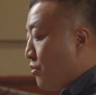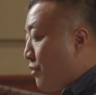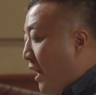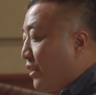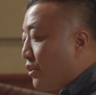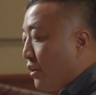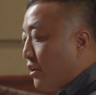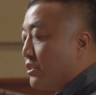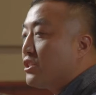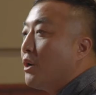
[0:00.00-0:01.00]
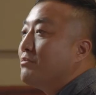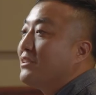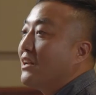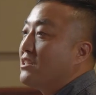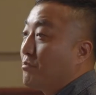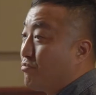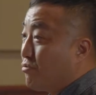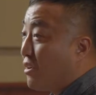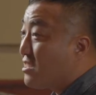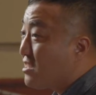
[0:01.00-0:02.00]
Rather, it's something that is
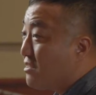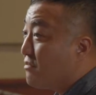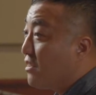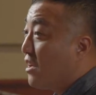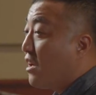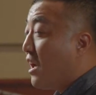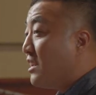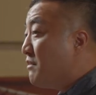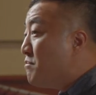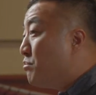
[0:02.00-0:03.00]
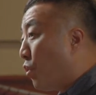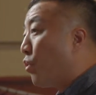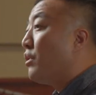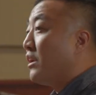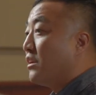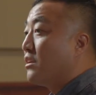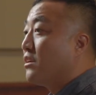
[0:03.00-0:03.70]
oppressive and even boring.